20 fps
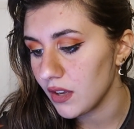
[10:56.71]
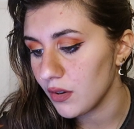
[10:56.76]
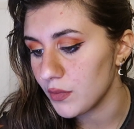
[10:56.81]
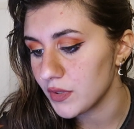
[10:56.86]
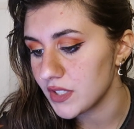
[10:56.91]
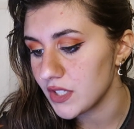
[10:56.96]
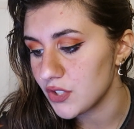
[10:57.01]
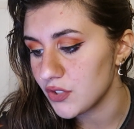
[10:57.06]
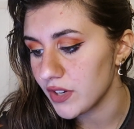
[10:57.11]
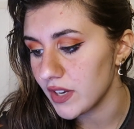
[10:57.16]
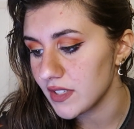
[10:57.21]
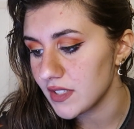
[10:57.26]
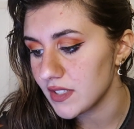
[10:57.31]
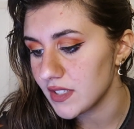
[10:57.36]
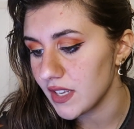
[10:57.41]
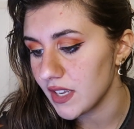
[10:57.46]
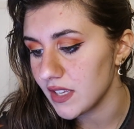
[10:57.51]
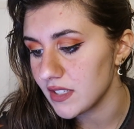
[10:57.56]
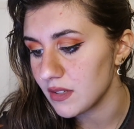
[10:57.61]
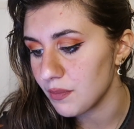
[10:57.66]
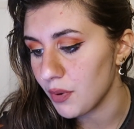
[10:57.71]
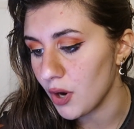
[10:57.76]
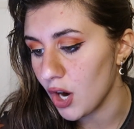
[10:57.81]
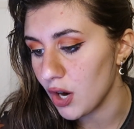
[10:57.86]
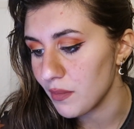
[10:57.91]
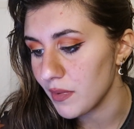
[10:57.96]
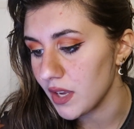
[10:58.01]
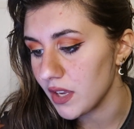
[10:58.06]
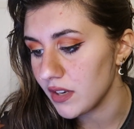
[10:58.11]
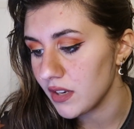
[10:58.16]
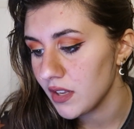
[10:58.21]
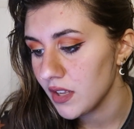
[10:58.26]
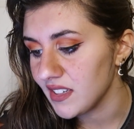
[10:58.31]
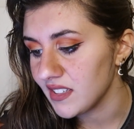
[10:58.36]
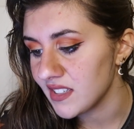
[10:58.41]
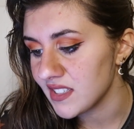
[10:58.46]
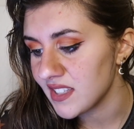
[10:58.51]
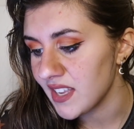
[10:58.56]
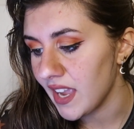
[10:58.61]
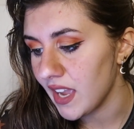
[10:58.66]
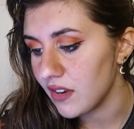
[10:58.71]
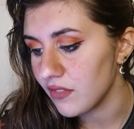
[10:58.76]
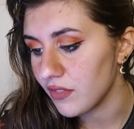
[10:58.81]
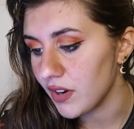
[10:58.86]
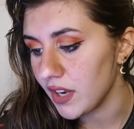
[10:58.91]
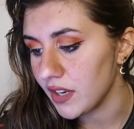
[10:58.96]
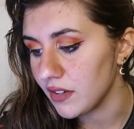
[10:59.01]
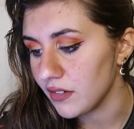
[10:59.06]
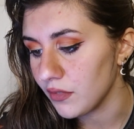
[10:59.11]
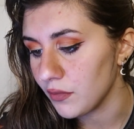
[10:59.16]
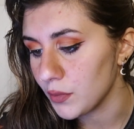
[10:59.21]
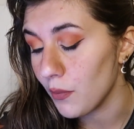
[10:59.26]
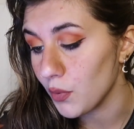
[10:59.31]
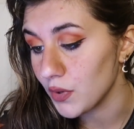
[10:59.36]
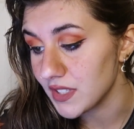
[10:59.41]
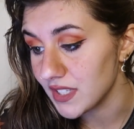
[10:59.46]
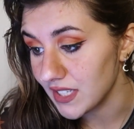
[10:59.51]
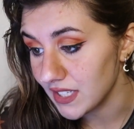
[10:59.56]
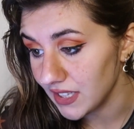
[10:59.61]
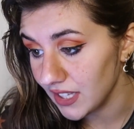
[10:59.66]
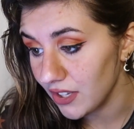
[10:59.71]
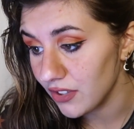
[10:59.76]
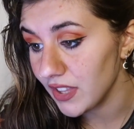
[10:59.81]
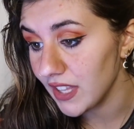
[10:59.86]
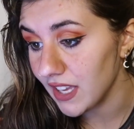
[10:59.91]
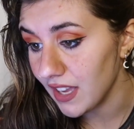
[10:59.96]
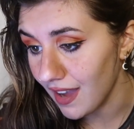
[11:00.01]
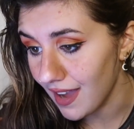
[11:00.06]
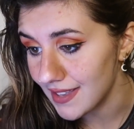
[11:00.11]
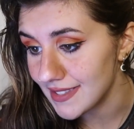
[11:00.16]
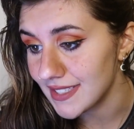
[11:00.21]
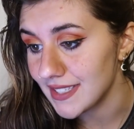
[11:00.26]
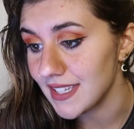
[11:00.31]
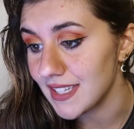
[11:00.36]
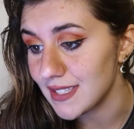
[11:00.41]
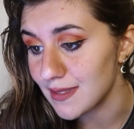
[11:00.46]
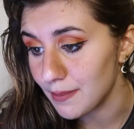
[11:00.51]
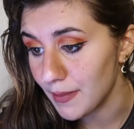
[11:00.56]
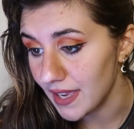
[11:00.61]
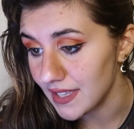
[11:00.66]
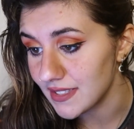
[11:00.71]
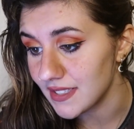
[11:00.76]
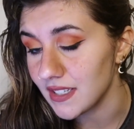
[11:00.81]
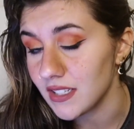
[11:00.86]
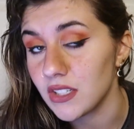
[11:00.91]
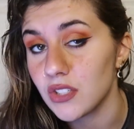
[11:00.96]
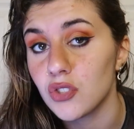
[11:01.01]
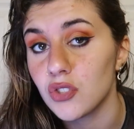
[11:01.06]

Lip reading: It was addressed to his apartment, and his handwriting was clearly Katsuki's messy